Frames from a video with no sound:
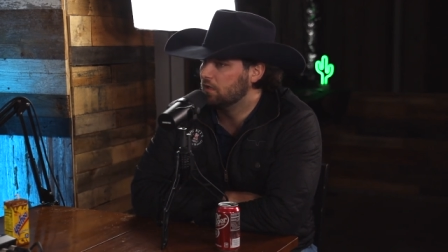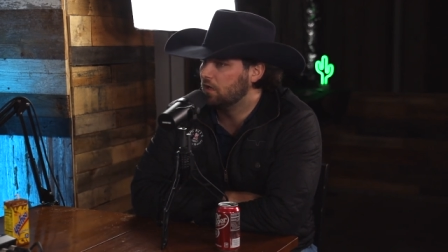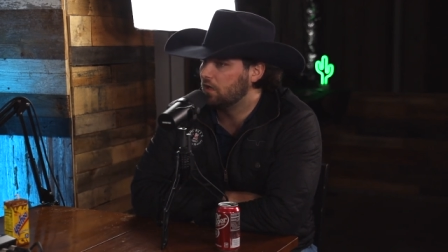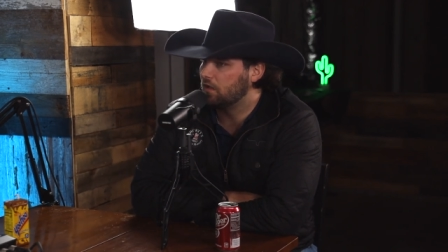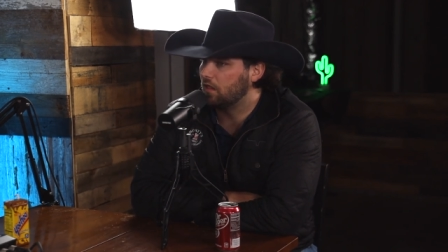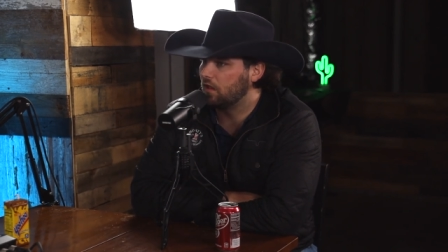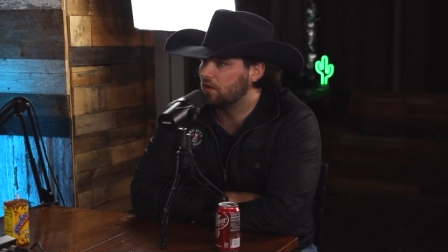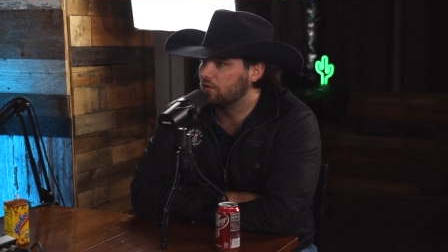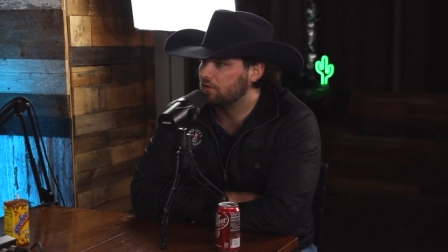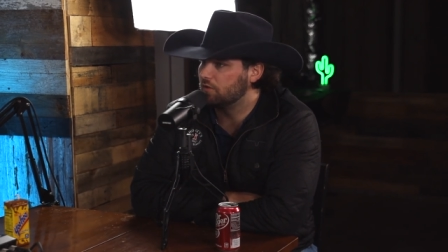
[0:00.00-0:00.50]
a
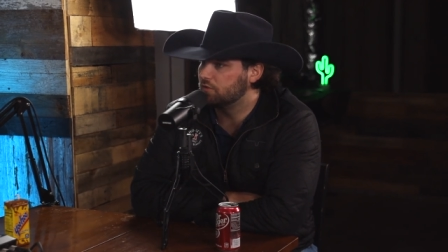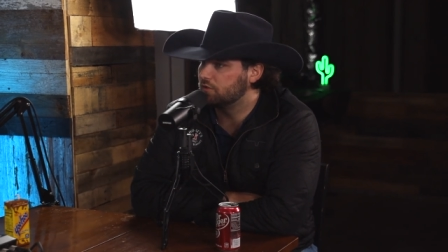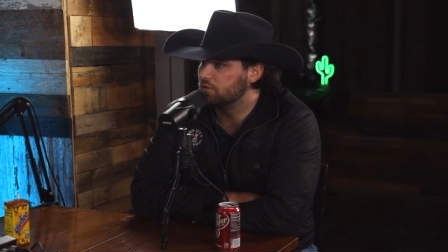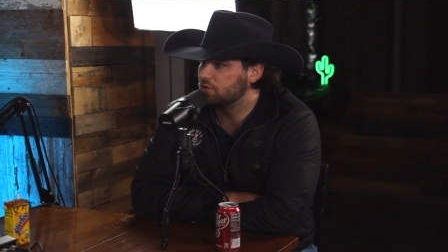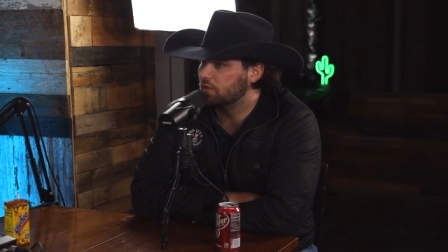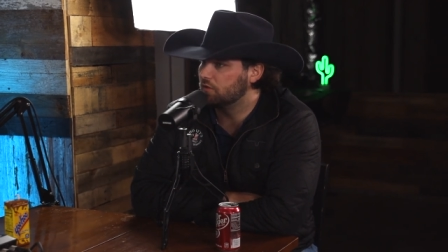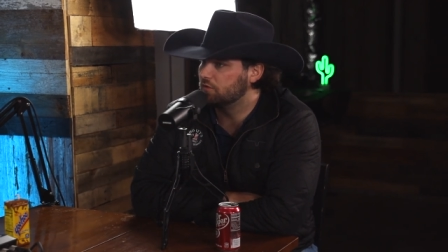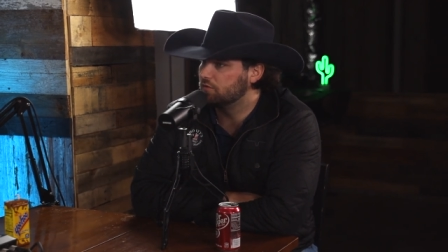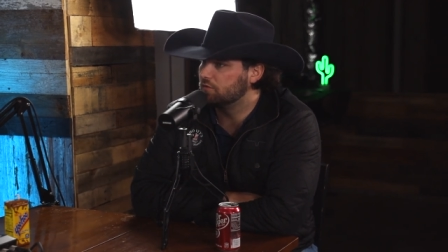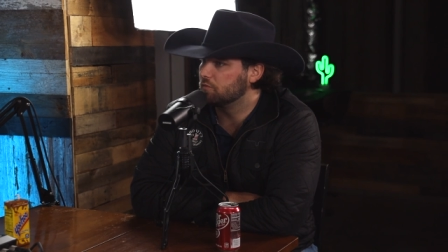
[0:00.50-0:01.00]
lot of those
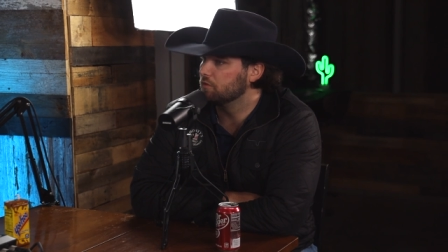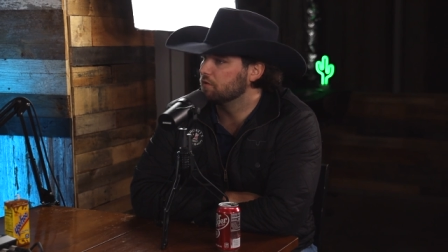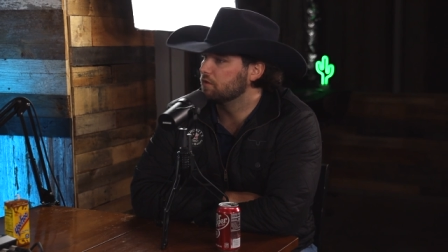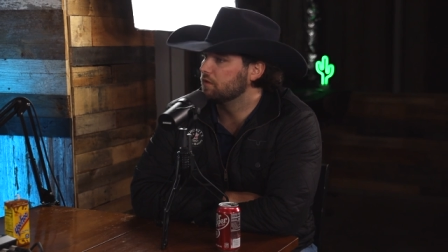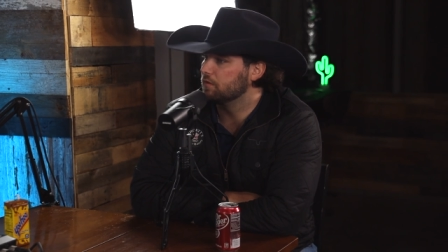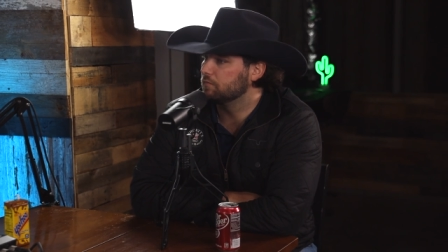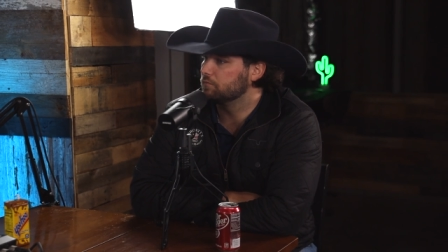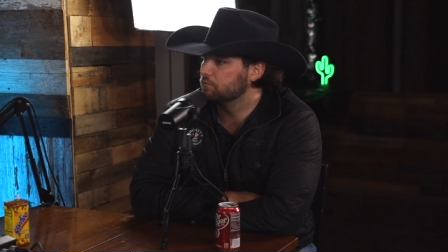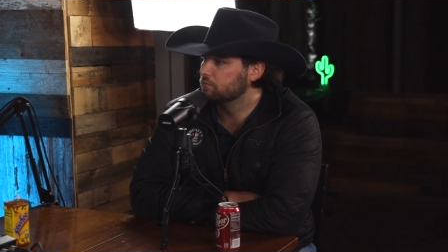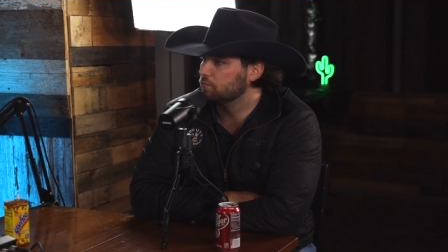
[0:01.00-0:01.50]
shows were
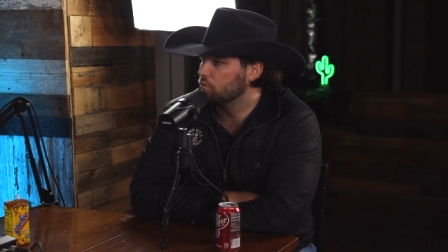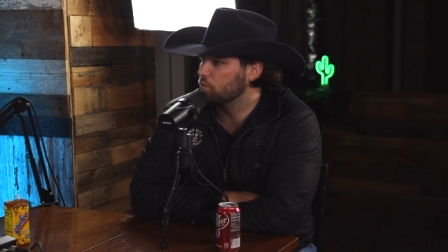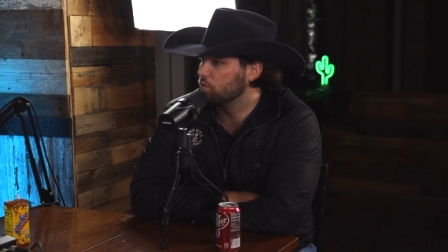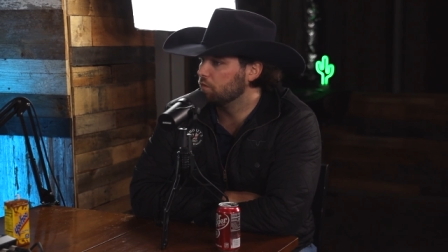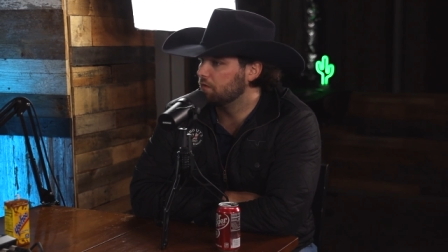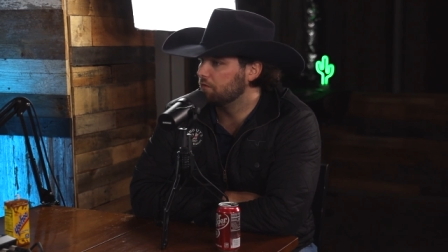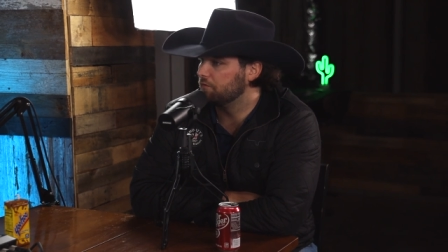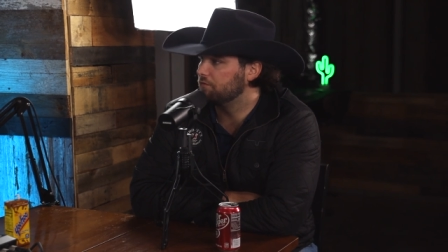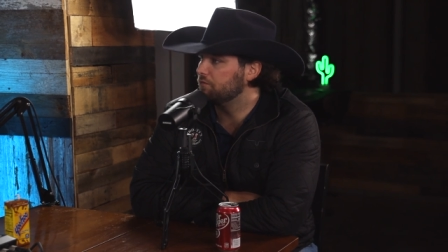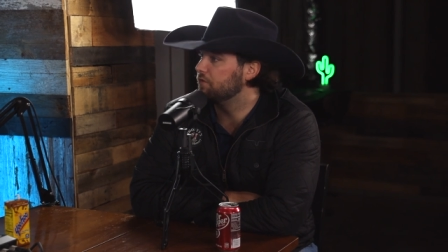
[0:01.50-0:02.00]
the, we're
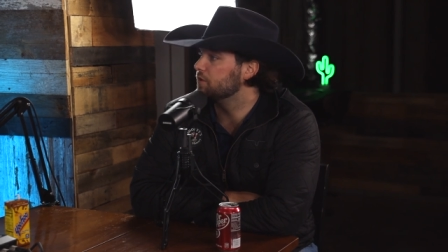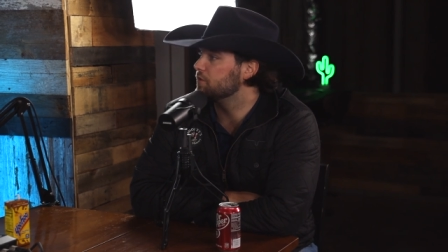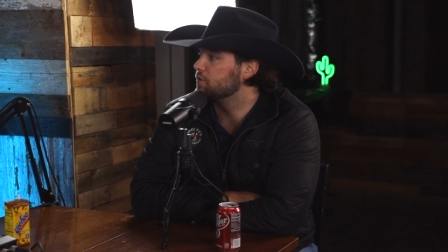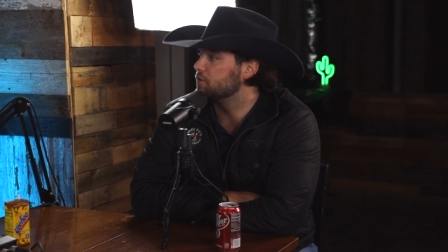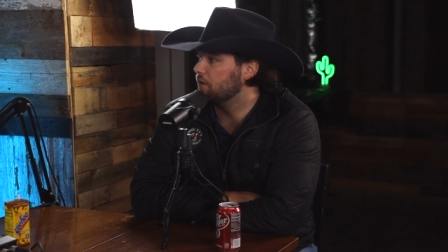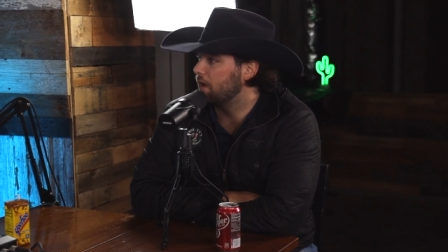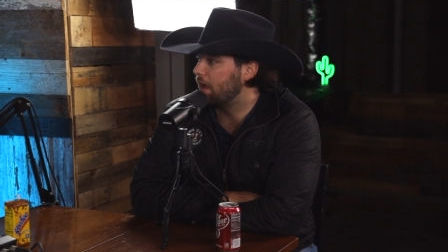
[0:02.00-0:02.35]
the official